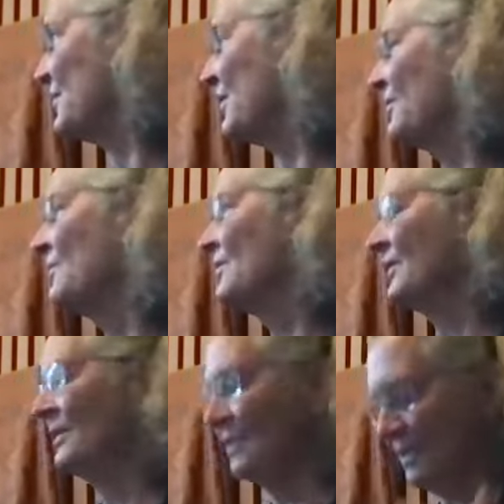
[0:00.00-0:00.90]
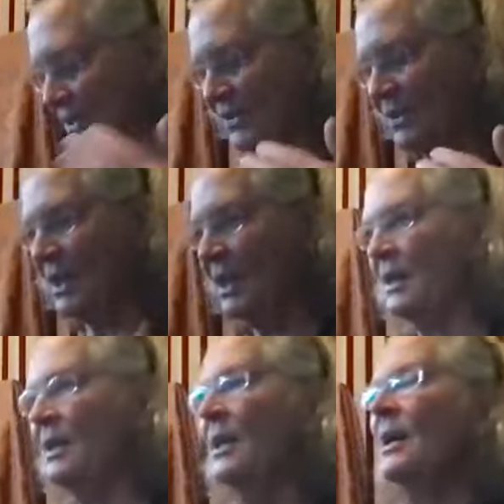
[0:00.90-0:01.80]
there to this
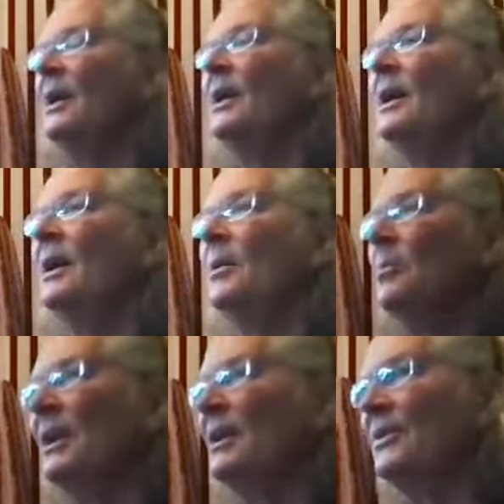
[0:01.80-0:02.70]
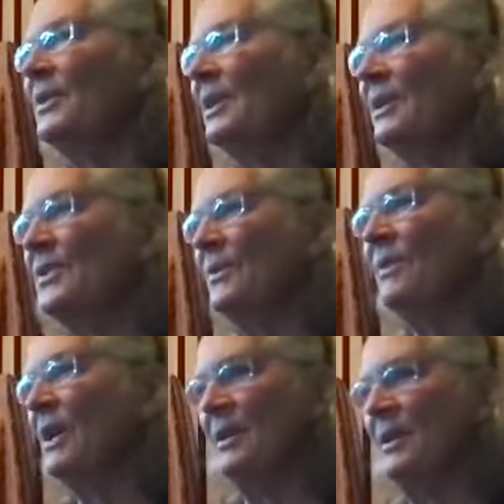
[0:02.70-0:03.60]
day. But I don't think is
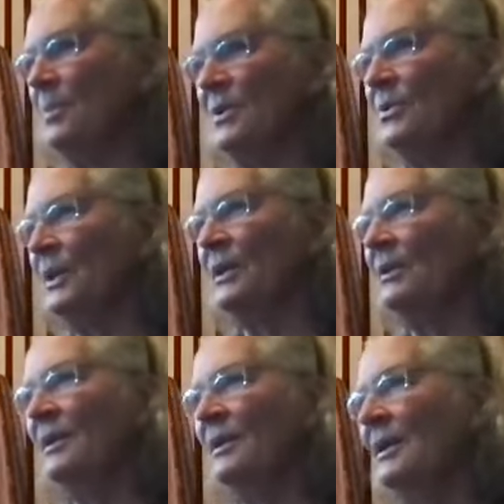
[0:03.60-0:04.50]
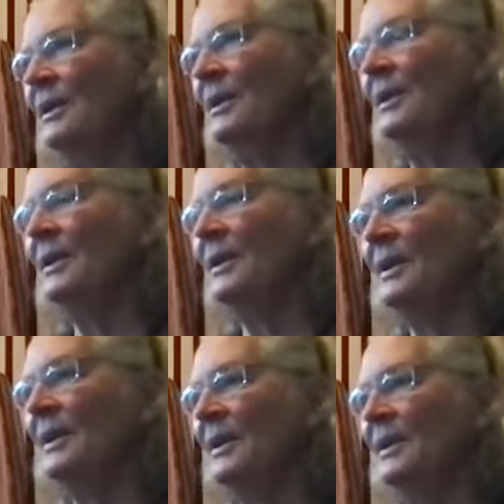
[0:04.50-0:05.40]
divided between
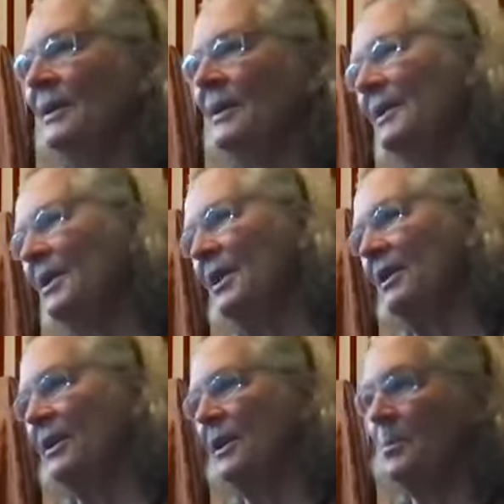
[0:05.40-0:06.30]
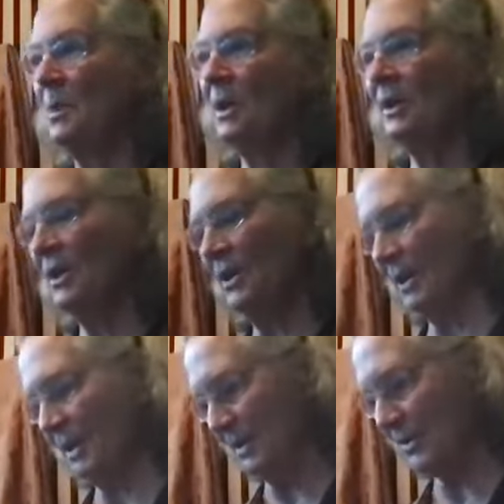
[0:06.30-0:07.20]
Hinayana and
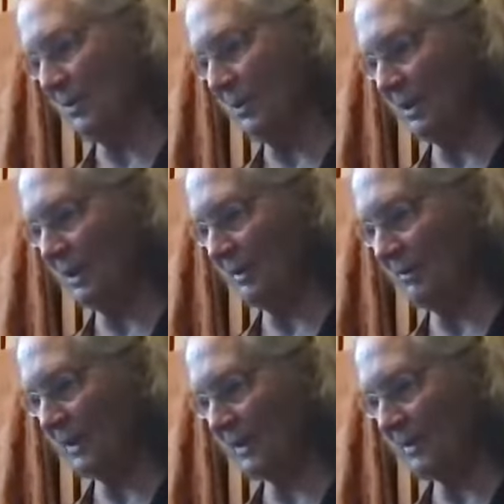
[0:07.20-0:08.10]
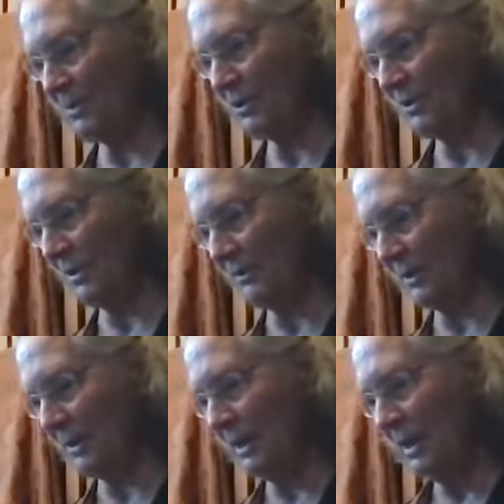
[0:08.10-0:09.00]
Mahayana as we think. In fact, I'm sure of it.
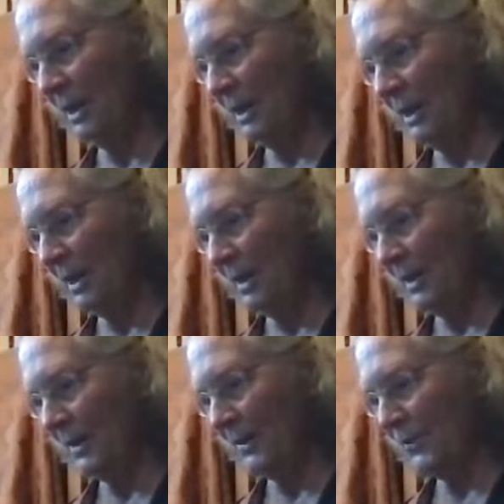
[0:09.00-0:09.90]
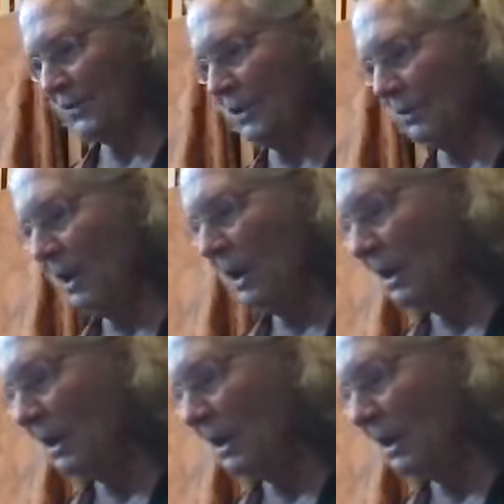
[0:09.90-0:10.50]
So,